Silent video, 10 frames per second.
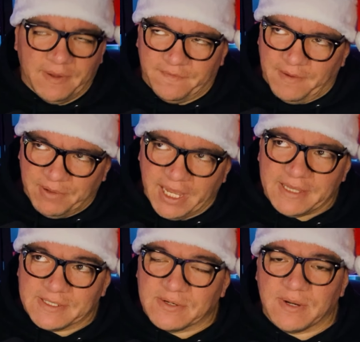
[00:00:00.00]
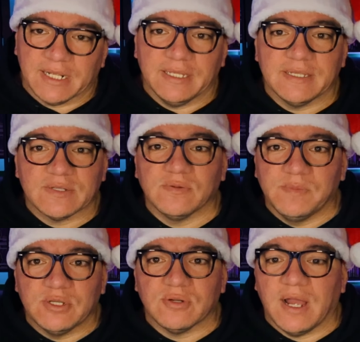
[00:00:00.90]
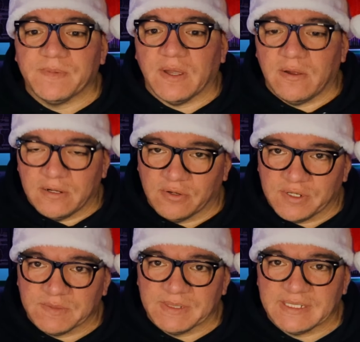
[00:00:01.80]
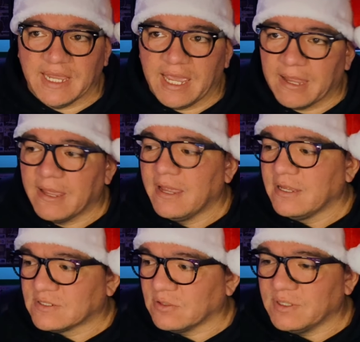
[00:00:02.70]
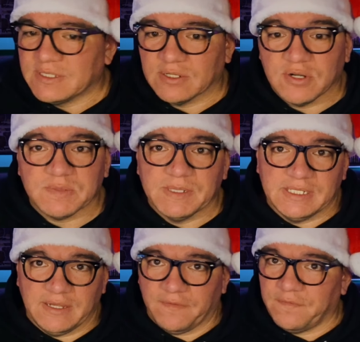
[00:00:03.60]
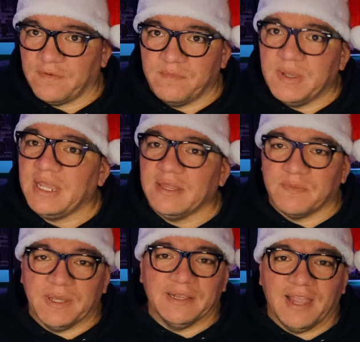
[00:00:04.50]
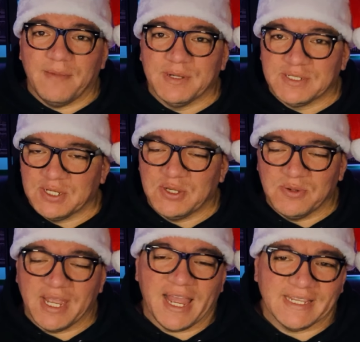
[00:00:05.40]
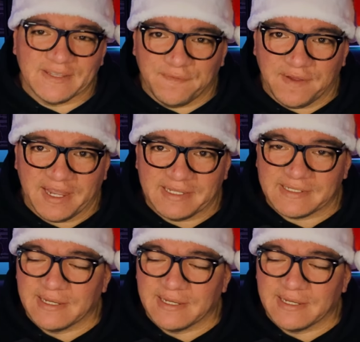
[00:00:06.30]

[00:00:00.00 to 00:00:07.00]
I plan this correctly, this will be dropped on Christmas Day. So it's a Christmas gift from me, the Big Llama, to you guys, the fans.